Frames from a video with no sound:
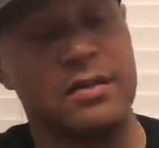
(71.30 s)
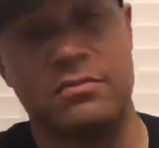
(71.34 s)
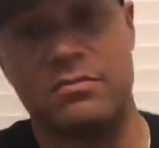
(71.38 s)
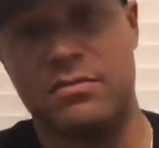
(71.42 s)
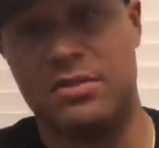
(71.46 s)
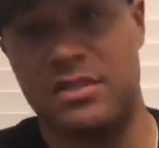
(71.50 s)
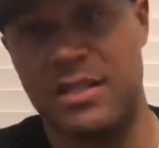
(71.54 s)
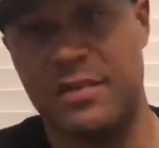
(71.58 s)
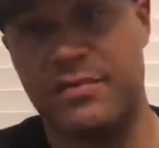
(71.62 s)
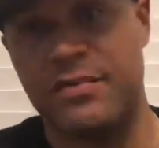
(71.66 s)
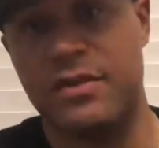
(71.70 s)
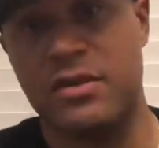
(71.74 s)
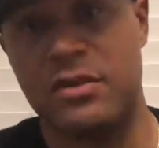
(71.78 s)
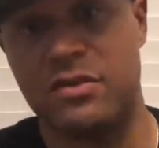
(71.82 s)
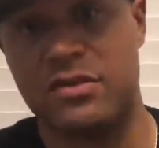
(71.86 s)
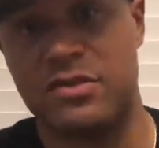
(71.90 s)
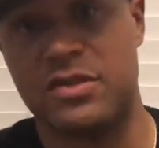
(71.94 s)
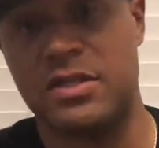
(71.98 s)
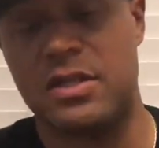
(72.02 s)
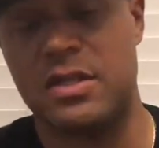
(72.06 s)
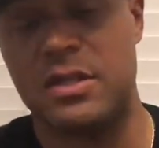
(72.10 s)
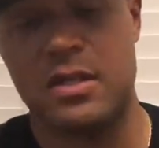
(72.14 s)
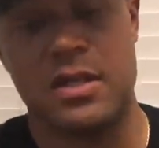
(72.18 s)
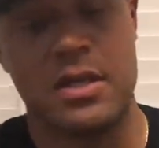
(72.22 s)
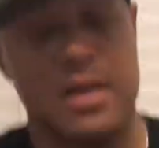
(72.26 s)
CVO
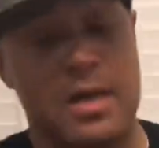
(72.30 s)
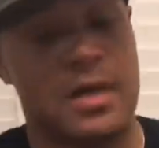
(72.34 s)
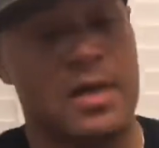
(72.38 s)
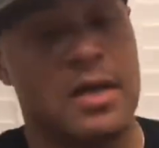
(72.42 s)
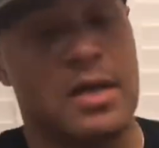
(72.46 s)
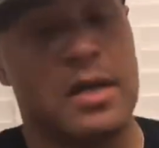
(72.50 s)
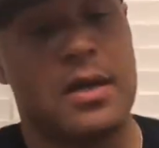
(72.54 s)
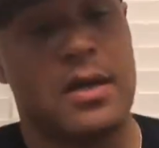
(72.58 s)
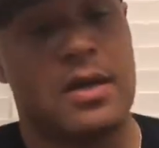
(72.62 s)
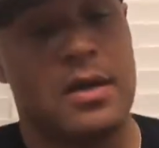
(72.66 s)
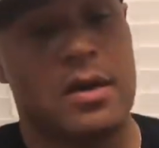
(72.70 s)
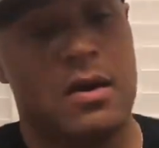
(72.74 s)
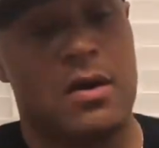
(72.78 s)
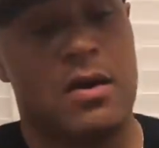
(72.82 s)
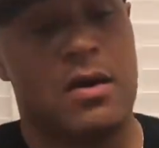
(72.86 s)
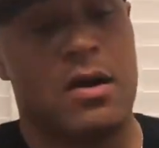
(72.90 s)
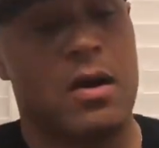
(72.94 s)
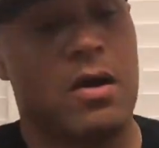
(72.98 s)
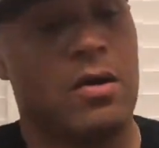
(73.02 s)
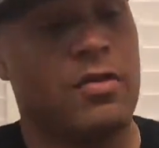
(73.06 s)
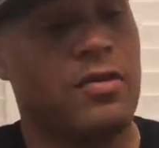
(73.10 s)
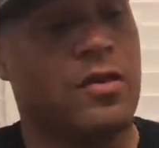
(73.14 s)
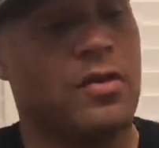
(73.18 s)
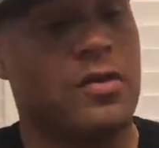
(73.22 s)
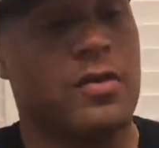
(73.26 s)
seat.
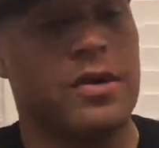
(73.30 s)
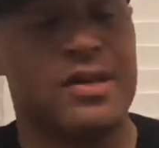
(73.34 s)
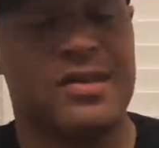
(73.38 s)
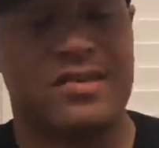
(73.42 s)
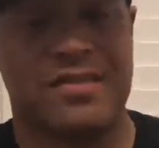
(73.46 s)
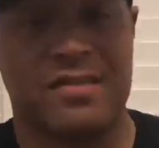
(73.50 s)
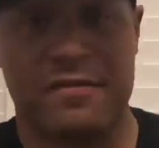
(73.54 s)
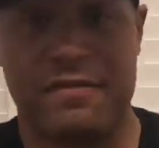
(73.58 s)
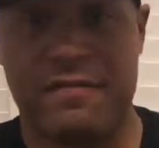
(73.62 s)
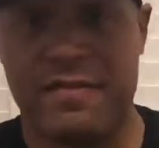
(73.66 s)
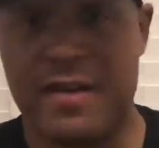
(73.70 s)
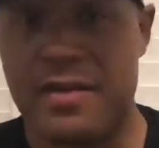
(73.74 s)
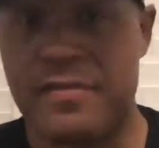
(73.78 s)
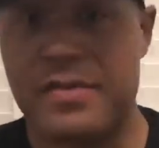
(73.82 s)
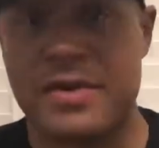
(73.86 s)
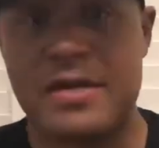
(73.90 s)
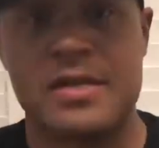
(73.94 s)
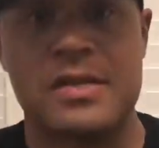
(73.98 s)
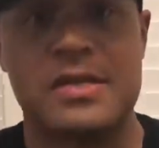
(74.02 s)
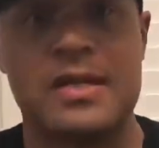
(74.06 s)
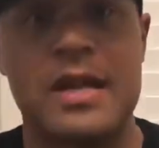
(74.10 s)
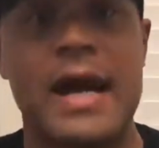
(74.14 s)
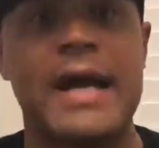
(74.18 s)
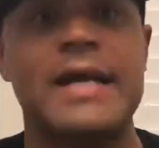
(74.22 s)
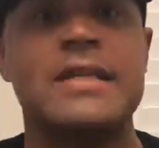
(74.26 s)
Although it is a very
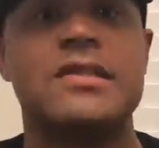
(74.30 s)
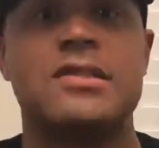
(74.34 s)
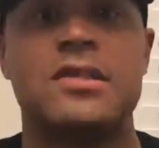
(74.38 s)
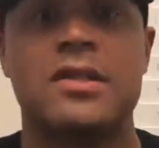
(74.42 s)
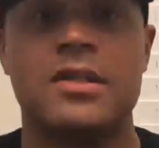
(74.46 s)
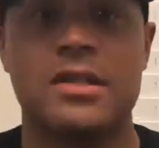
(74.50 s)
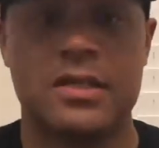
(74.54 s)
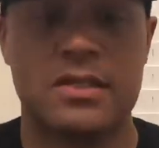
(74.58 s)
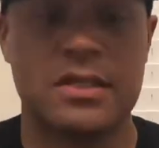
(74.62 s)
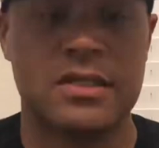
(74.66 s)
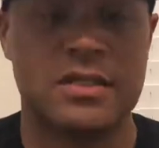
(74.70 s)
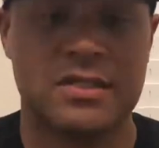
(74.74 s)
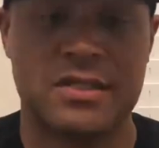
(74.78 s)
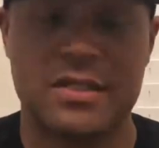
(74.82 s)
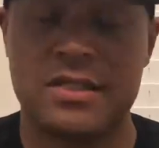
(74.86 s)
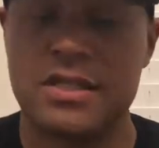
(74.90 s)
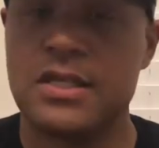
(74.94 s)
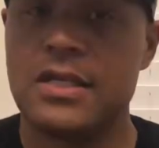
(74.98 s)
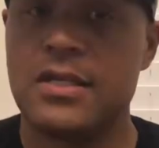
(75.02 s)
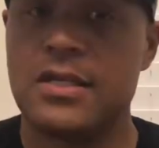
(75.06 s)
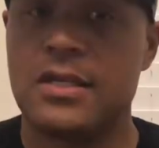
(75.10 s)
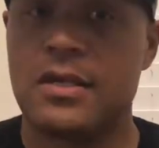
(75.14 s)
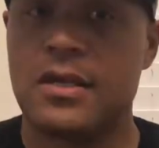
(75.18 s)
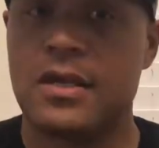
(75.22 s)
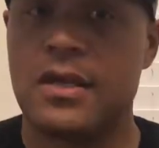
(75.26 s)
nice looking
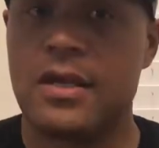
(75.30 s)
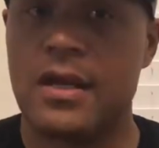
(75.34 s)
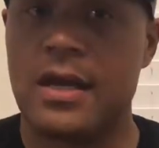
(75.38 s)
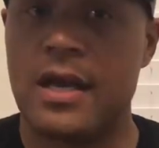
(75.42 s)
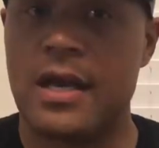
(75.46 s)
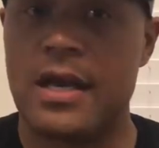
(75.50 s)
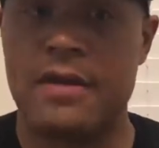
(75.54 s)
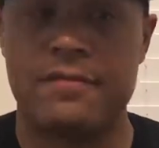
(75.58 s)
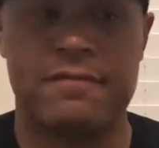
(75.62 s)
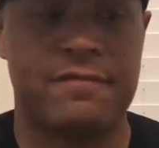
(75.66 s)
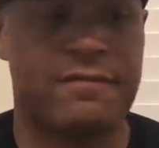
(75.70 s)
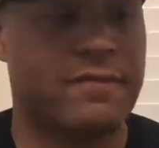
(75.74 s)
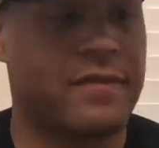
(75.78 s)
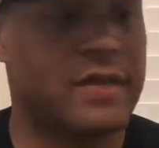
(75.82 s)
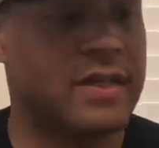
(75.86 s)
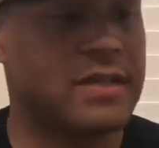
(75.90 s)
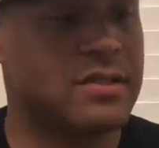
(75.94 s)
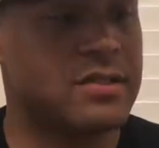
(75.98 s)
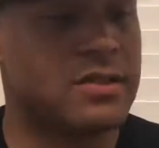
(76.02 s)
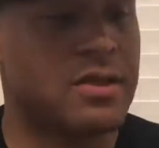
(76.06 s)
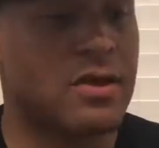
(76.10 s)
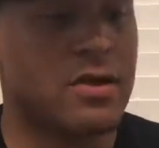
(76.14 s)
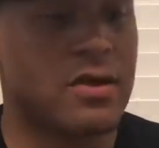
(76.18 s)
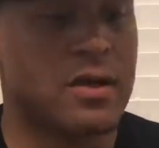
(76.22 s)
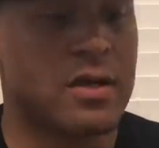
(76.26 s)
seat, it fits
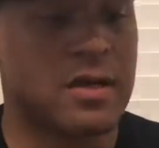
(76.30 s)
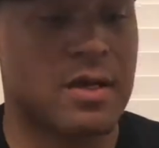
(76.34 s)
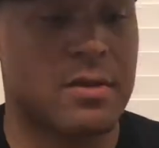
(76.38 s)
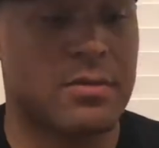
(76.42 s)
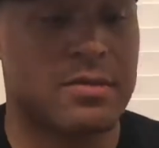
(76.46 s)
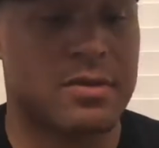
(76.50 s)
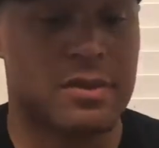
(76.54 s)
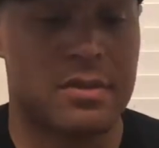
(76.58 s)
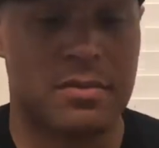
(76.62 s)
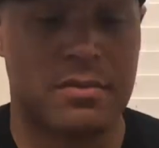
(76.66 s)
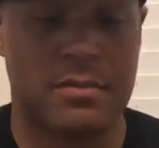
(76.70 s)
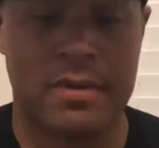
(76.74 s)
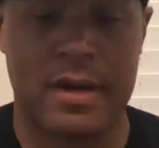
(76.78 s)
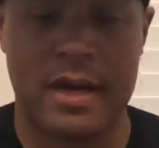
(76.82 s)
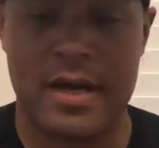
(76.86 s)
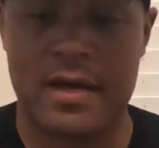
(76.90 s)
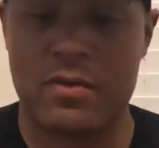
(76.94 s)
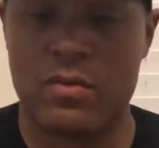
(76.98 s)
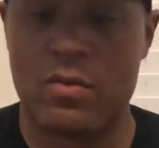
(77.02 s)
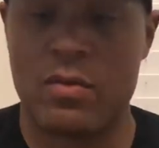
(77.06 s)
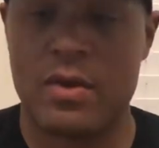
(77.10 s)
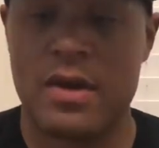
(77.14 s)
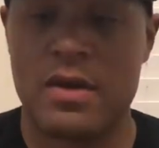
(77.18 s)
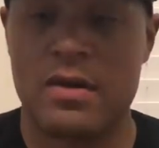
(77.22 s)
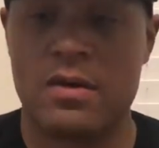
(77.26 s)
the ergonomics of the bike
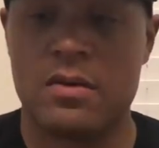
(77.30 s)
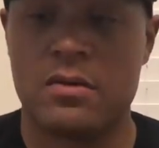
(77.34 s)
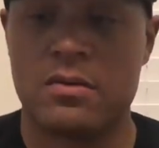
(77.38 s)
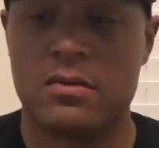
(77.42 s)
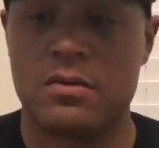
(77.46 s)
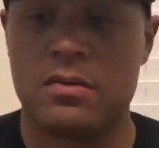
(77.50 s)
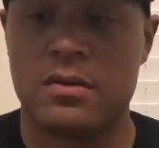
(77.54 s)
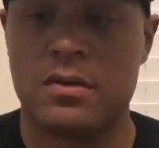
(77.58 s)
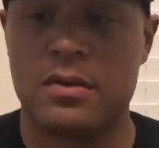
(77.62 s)
well.